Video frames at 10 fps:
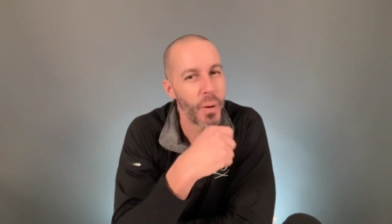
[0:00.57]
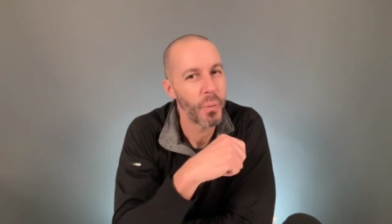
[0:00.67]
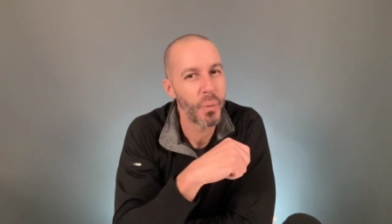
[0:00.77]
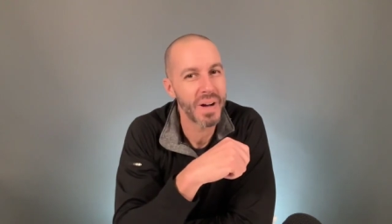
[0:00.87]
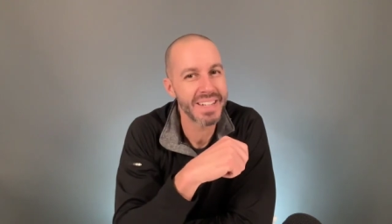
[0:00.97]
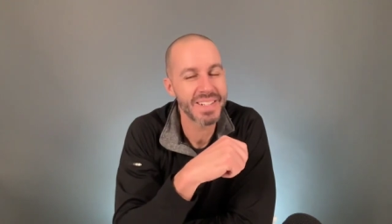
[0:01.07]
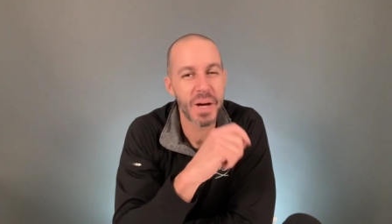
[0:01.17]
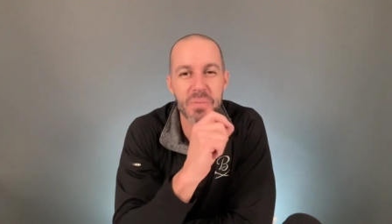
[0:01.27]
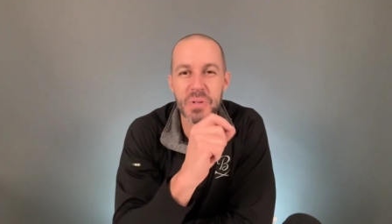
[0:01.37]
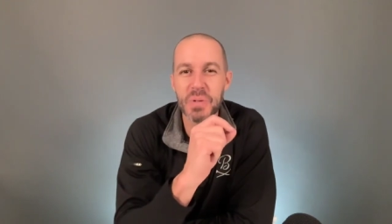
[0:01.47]
What is
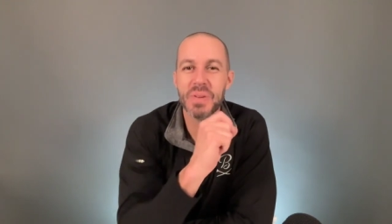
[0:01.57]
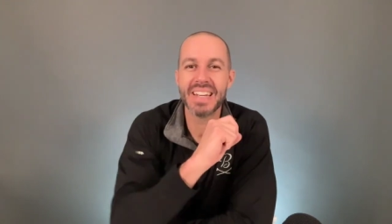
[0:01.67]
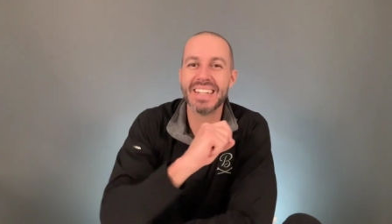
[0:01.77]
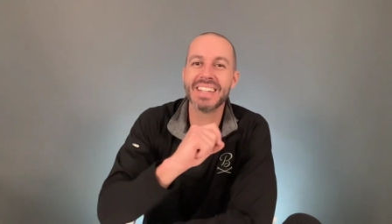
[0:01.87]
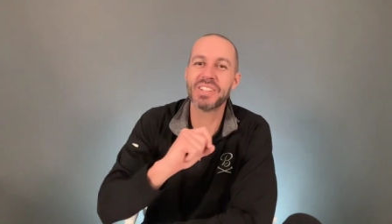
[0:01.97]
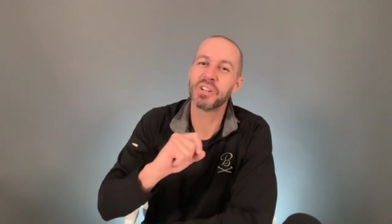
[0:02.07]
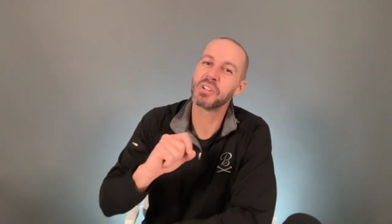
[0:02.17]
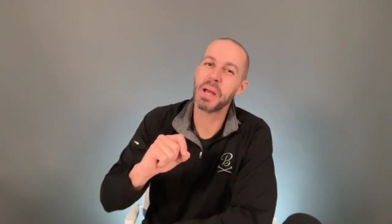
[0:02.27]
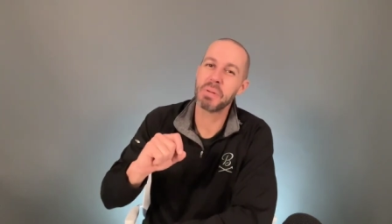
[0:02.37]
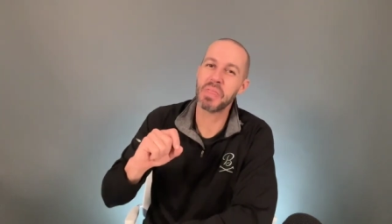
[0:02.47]
up, New Beginnings
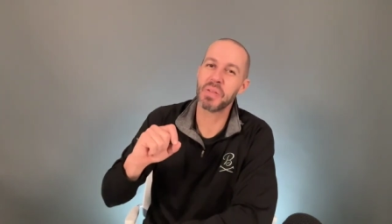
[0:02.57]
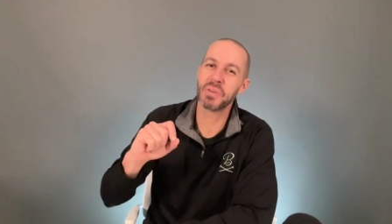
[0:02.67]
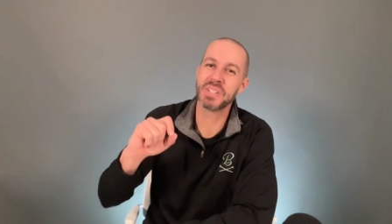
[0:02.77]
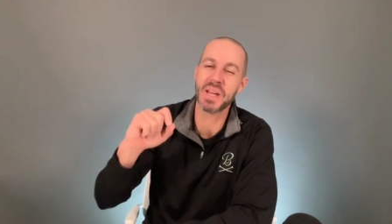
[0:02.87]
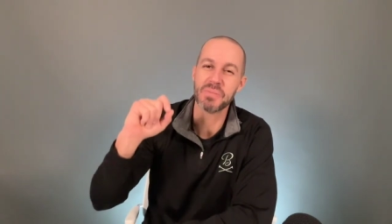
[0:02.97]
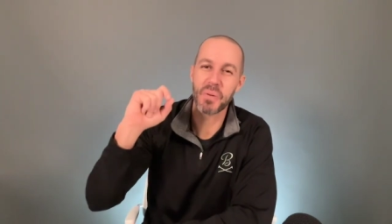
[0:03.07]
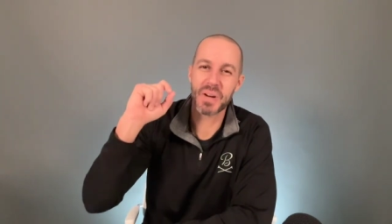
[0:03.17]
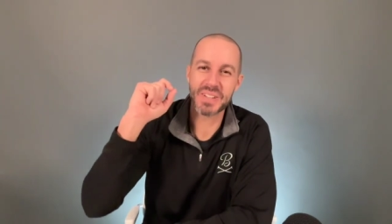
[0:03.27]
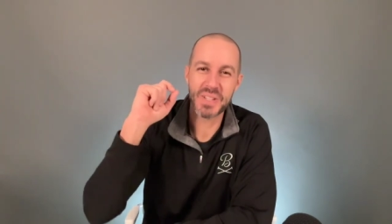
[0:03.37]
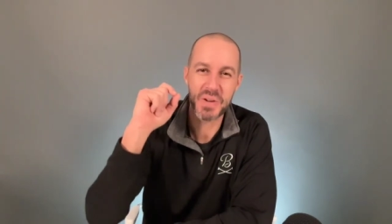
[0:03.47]
Church? Happy Thursday
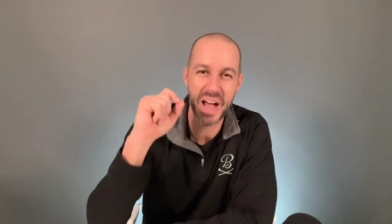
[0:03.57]
morning to you,